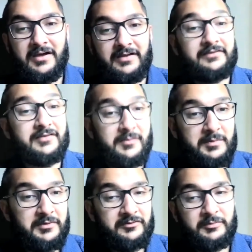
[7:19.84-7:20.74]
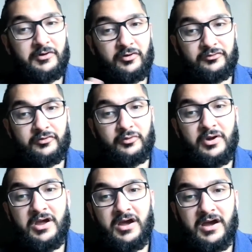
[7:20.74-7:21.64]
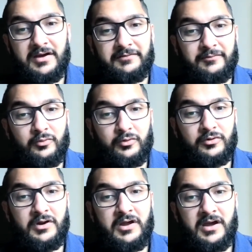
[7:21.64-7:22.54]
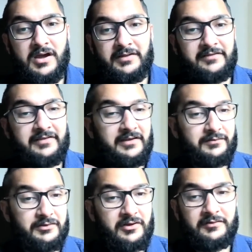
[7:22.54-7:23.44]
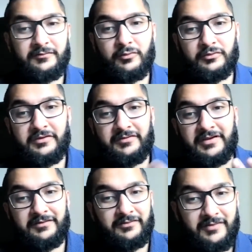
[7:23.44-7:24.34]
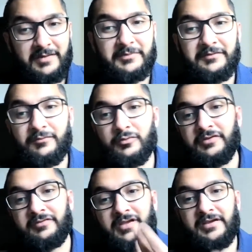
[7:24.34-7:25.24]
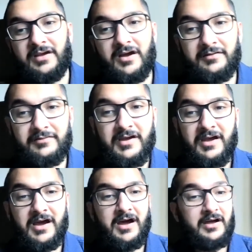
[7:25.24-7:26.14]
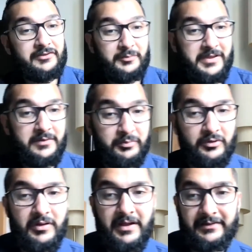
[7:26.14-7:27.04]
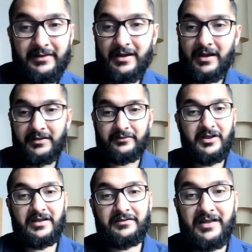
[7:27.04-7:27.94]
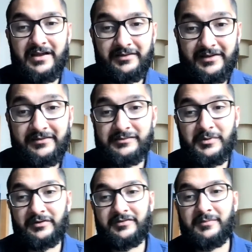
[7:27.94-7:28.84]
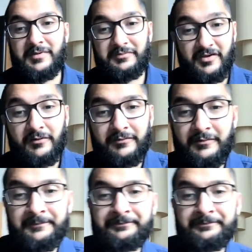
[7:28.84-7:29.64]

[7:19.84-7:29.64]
his commitments, but also for the sake of Allah, for the sake of his family, for the sake of other people, and not least amongst them himself.